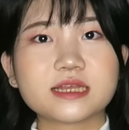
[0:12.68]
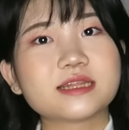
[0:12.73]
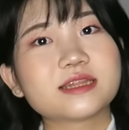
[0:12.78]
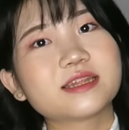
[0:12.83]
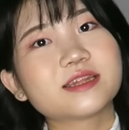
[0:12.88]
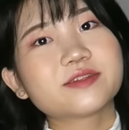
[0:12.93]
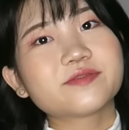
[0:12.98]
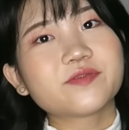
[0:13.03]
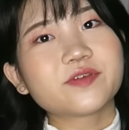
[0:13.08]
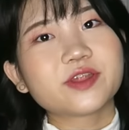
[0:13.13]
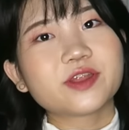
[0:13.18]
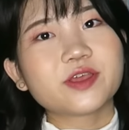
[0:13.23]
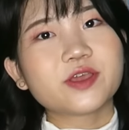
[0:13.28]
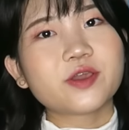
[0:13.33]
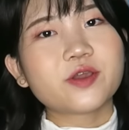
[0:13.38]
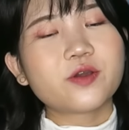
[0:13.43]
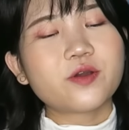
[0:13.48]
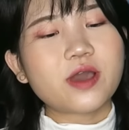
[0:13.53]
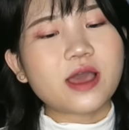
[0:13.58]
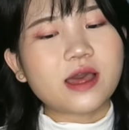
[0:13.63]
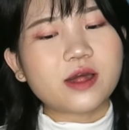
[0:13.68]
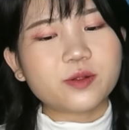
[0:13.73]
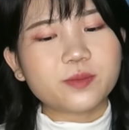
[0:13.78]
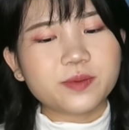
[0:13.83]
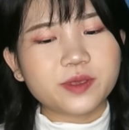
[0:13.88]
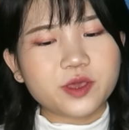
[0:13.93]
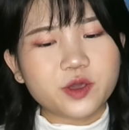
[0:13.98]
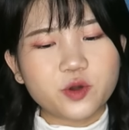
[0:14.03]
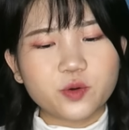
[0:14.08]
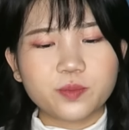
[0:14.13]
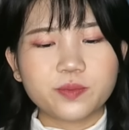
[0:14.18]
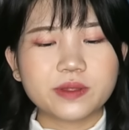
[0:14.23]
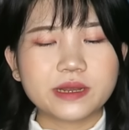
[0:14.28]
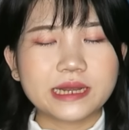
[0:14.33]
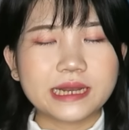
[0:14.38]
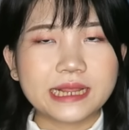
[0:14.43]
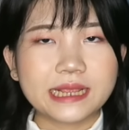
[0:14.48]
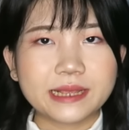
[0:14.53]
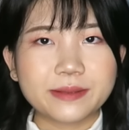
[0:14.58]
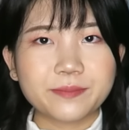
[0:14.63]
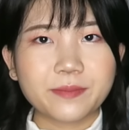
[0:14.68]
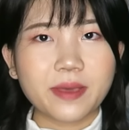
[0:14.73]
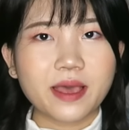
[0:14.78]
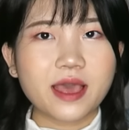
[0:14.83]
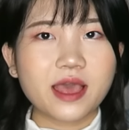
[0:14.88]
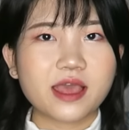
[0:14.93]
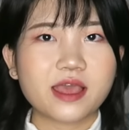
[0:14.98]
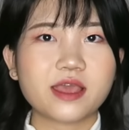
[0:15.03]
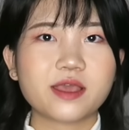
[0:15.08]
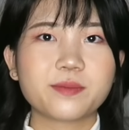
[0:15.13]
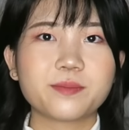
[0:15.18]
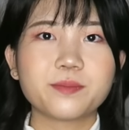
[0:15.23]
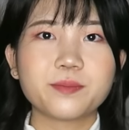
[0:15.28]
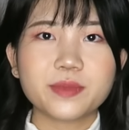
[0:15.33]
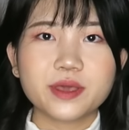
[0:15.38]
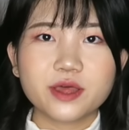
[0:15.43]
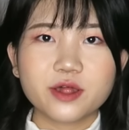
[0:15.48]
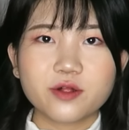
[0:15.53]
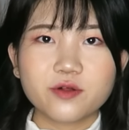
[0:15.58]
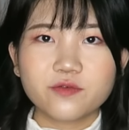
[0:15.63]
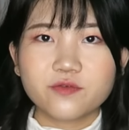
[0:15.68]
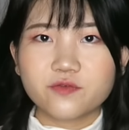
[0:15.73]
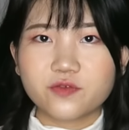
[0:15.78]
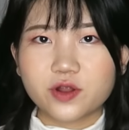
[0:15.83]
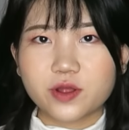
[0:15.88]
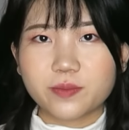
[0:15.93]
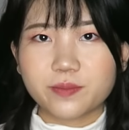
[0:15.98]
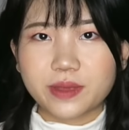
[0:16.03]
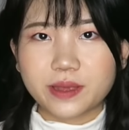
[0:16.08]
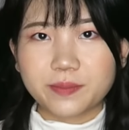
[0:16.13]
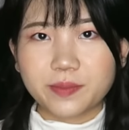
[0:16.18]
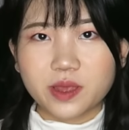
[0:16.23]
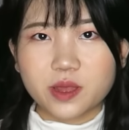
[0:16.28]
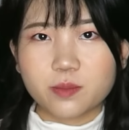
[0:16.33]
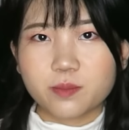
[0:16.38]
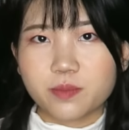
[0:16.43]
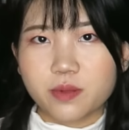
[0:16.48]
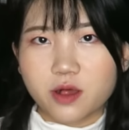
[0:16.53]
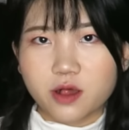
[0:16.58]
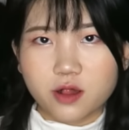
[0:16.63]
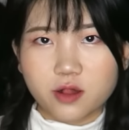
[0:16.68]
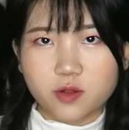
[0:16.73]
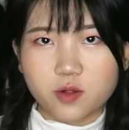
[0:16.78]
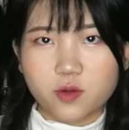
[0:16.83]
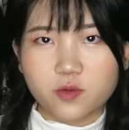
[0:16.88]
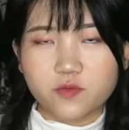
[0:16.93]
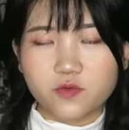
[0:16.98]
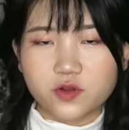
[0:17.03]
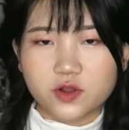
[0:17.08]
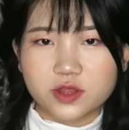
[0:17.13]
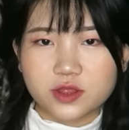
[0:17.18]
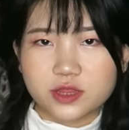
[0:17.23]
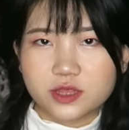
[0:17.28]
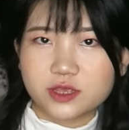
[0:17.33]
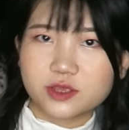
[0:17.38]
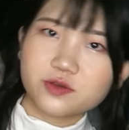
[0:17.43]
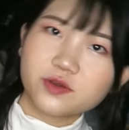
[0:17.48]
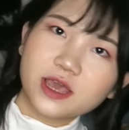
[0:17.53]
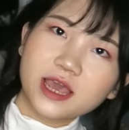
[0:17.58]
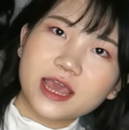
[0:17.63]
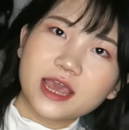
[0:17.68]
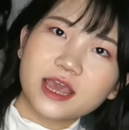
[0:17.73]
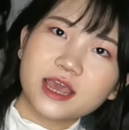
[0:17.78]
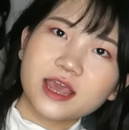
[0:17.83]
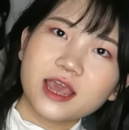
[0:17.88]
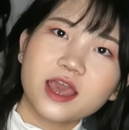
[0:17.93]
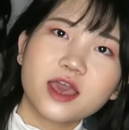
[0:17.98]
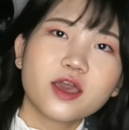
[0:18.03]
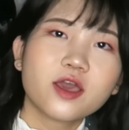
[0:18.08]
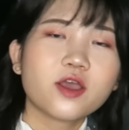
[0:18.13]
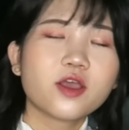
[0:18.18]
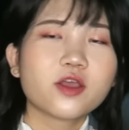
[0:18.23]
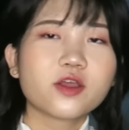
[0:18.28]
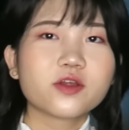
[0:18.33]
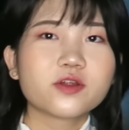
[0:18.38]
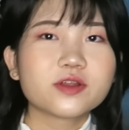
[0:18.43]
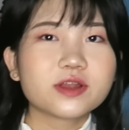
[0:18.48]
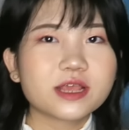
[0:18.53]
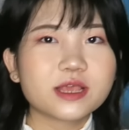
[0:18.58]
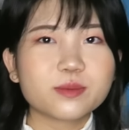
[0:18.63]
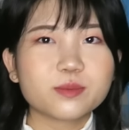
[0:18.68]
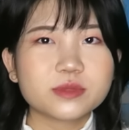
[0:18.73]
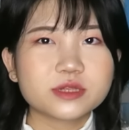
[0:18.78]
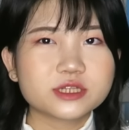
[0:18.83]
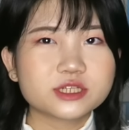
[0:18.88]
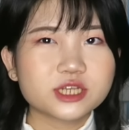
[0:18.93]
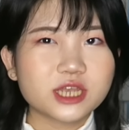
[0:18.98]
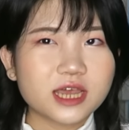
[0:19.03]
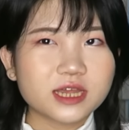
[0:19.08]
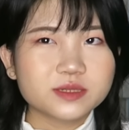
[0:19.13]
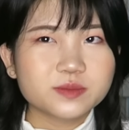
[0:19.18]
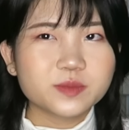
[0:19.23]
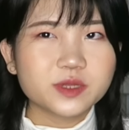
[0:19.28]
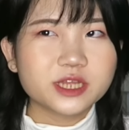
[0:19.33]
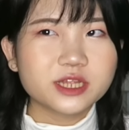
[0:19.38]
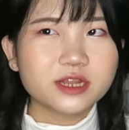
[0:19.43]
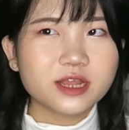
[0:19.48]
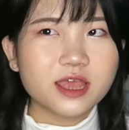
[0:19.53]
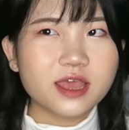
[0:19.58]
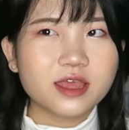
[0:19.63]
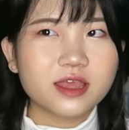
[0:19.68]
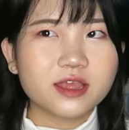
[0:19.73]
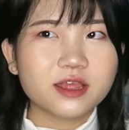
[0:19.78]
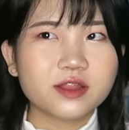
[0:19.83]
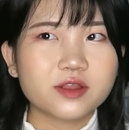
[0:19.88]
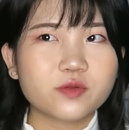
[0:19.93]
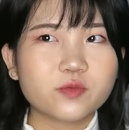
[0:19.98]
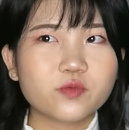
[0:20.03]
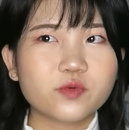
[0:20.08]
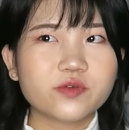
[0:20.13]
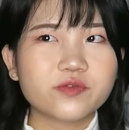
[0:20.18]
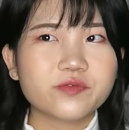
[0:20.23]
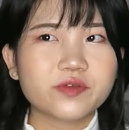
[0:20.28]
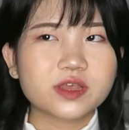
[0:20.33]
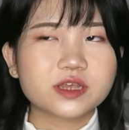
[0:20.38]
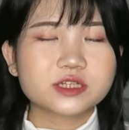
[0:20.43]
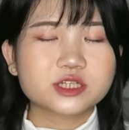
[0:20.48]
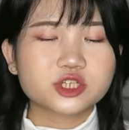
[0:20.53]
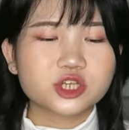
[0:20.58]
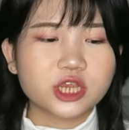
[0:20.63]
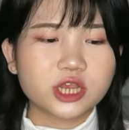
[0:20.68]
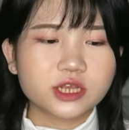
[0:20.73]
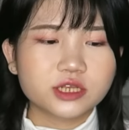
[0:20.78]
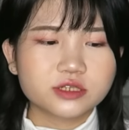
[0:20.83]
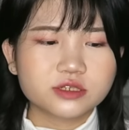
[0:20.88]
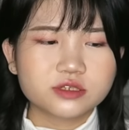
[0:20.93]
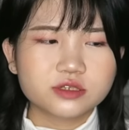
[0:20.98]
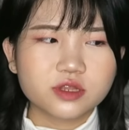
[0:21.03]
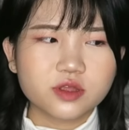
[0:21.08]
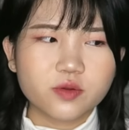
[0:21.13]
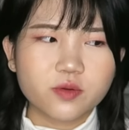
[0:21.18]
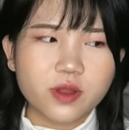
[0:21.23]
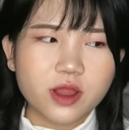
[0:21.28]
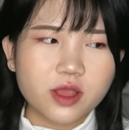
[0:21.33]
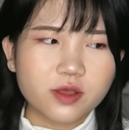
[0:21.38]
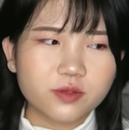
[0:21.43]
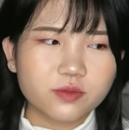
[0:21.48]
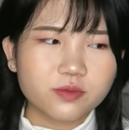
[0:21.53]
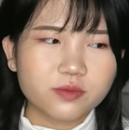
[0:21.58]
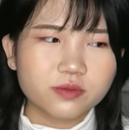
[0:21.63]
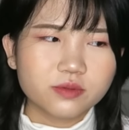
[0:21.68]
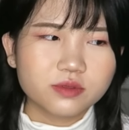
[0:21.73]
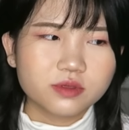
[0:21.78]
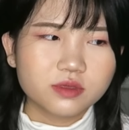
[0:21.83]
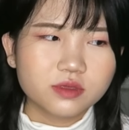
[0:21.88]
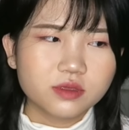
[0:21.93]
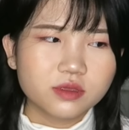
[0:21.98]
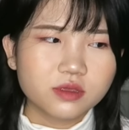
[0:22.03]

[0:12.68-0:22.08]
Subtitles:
in this video, I'll be opening my mail from my penpal over in the UK. Her name is Jasmine, and we've exchanged around